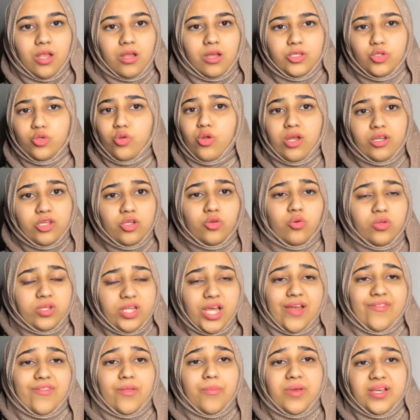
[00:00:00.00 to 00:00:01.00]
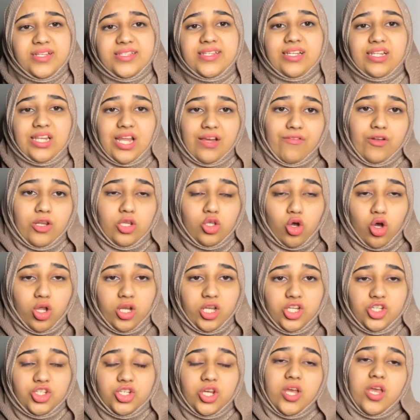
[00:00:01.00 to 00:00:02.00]
you you only had the basic level
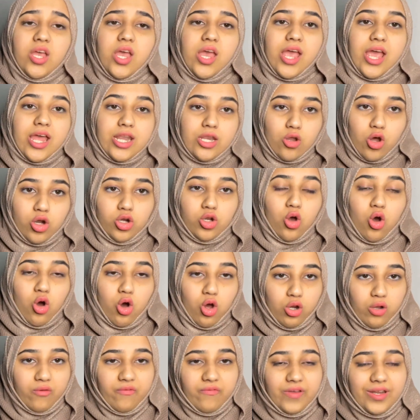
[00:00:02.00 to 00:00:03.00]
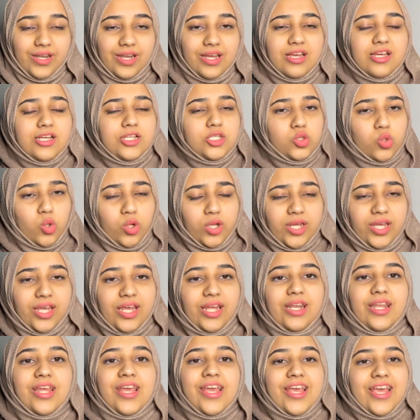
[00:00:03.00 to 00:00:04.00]
knowledge and not all of it so
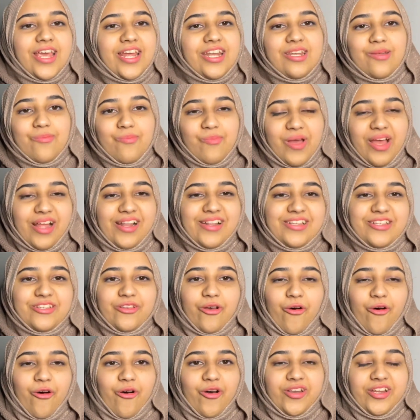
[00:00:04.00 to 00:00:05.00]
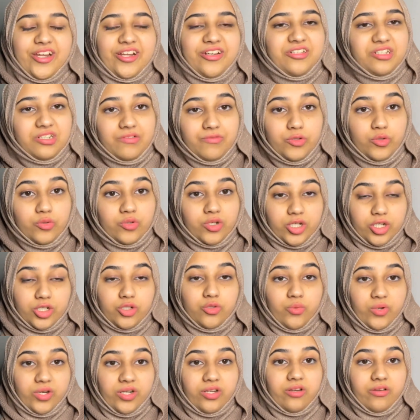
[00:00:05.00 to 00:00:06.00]
again it depends on interviewer
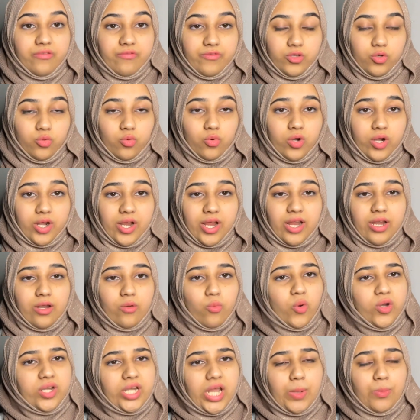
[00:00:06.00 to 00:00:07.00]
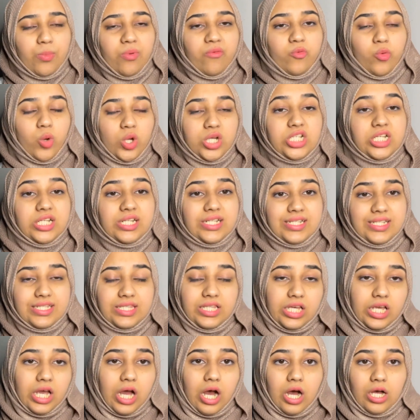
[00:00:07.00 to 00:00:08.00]
to interviewer and what type of questions
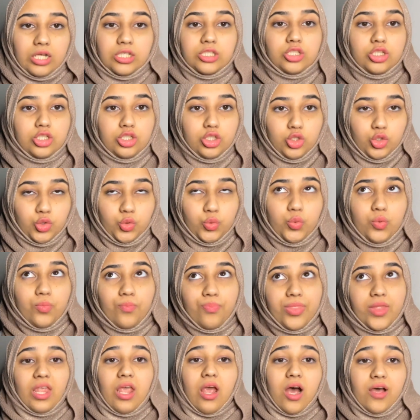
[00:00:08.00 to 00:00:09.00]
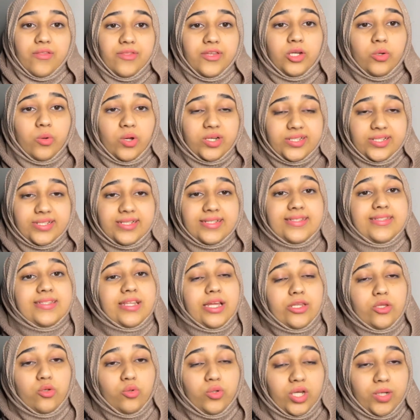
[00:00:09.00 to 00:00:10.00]
they ask you other questions
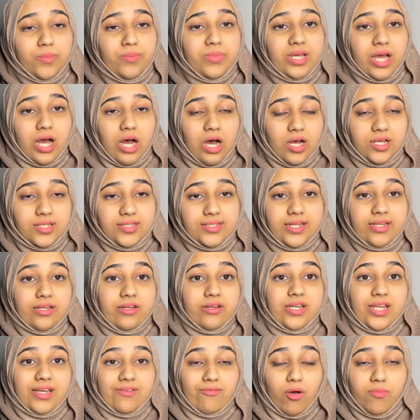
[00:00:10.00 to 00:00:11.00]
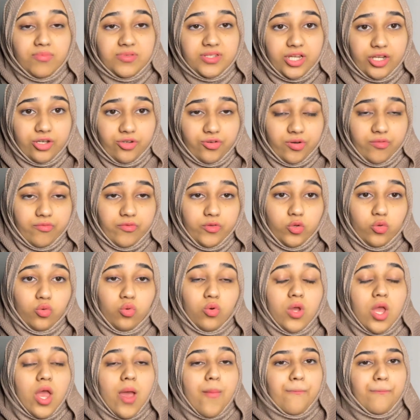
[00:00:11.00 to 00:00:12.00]
that you can be asked in a devops interview
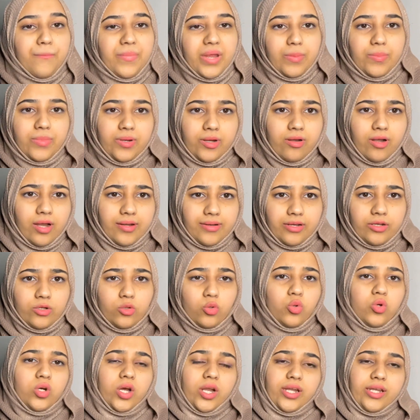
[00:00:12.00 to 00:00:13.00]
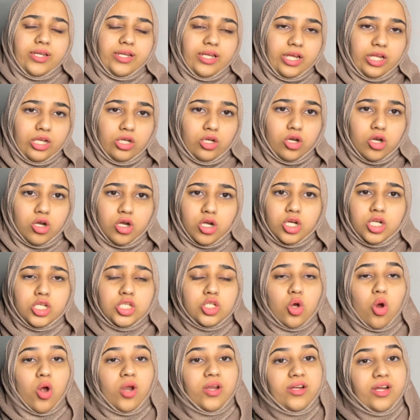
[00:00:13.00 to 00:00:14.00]
may be related to containers
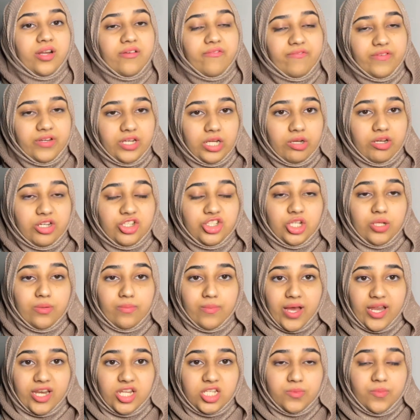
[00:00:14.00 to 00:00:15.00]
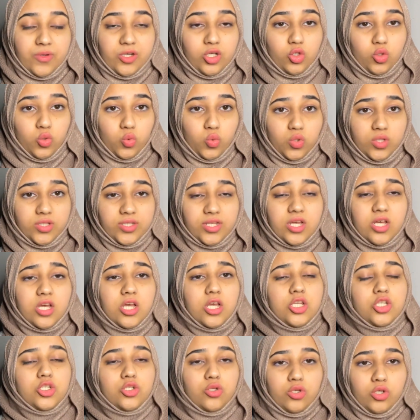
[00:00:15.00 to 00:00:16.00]
or configuration management tools
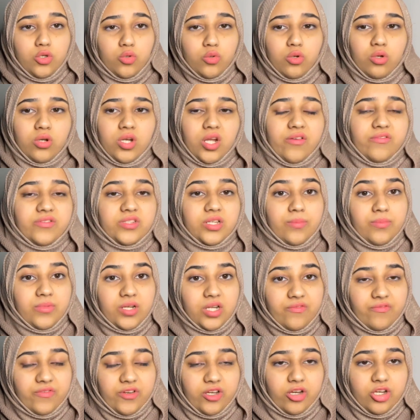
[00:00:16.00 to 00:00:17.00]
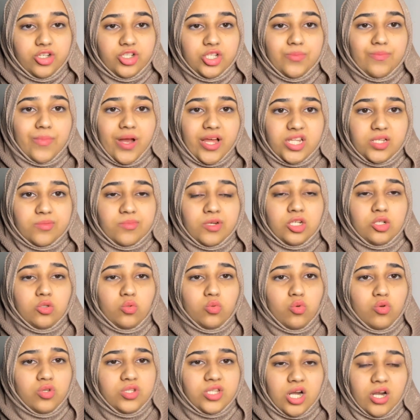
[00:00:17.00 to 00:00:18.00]
so you know some configuration management
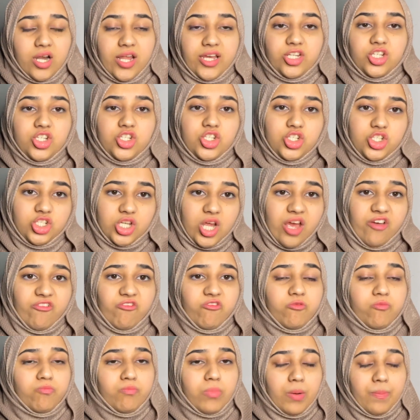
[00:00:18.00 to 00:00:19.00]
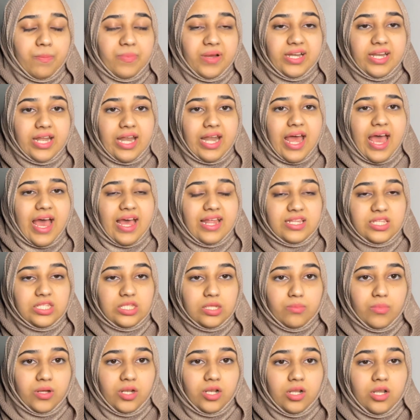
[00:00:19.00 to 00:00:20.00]
tools are like chef puppet and
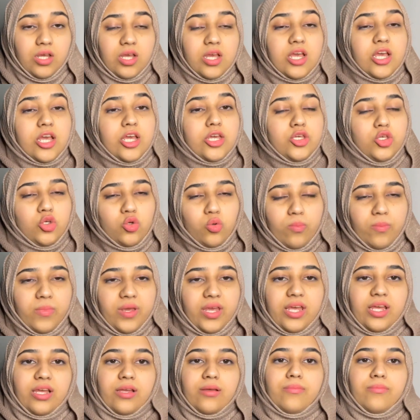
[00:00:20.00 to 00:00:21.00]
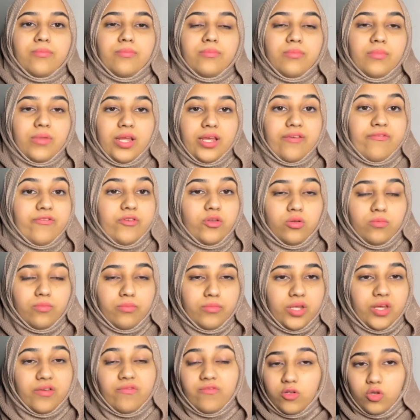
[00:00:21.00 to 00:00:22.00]
ansible you may if you
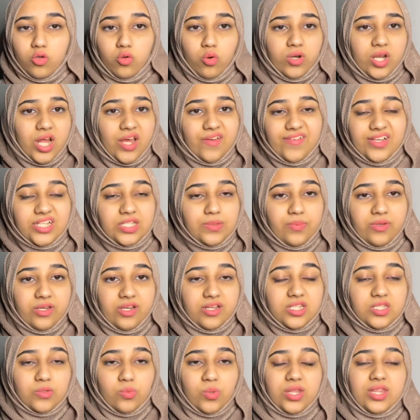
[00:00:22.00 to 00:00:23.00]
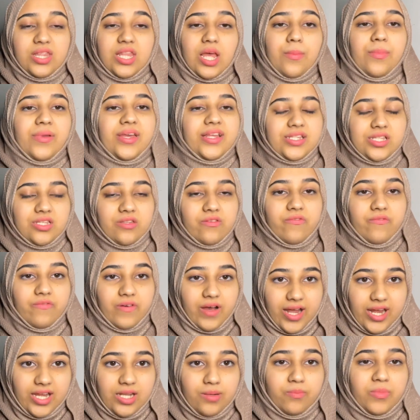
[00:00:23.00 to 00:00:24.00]
if you don't have experience with them it's
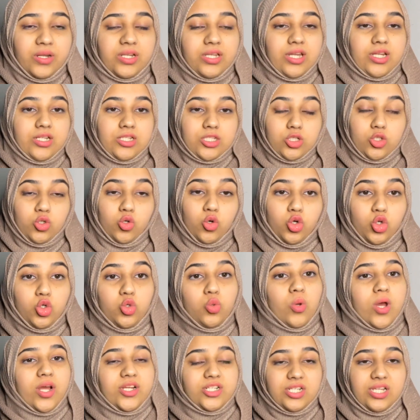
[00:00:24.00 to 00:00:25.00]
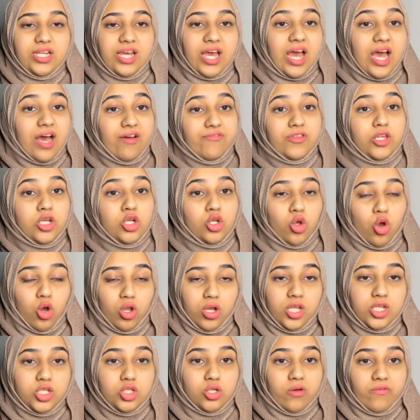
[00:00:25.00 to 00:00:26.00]
fine but it's good to actually have the
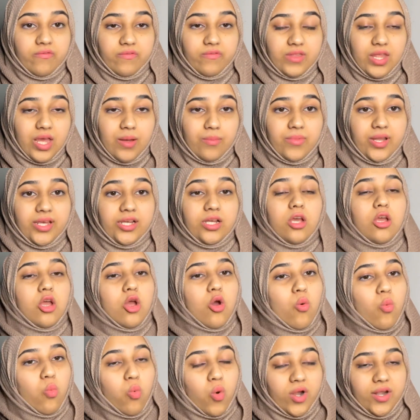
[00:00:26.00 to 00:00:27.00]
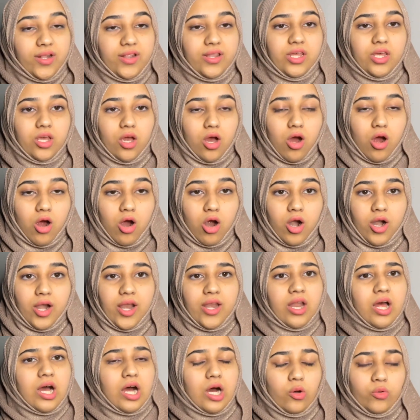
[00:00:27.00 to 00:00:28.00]
knowledge of them like what they are
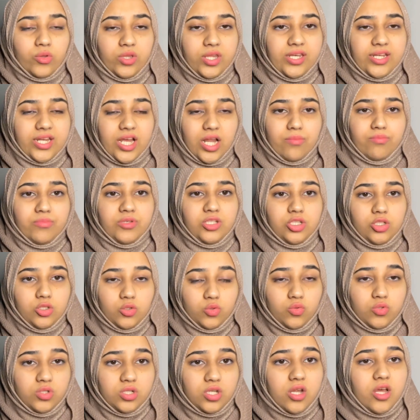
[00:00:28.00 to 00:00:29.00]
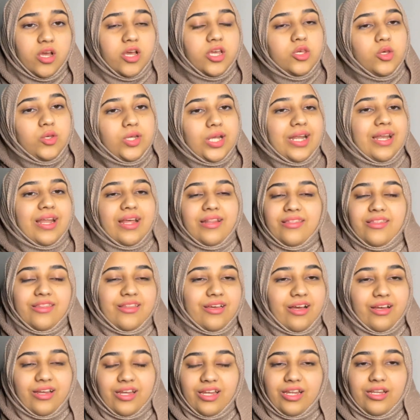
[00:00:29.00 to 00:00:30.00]
and how they can be used you can let
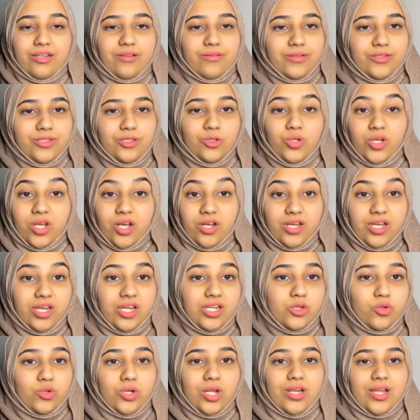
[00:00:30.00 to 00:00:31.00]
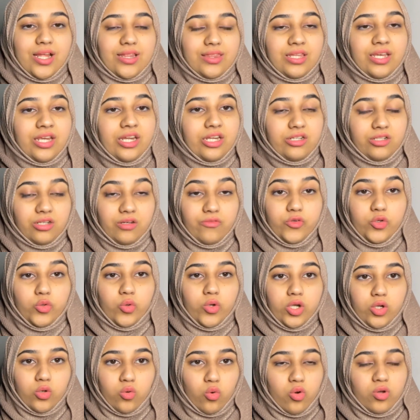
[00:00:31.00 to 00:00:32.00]
again you again you can let the interviewer
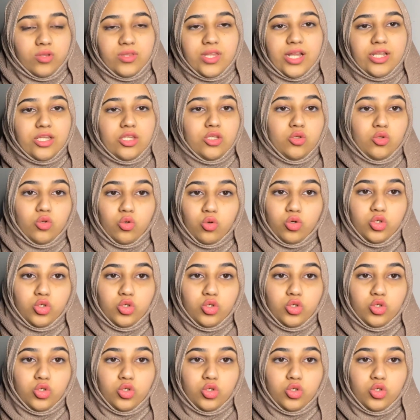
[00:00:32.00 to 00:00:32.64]
know that you know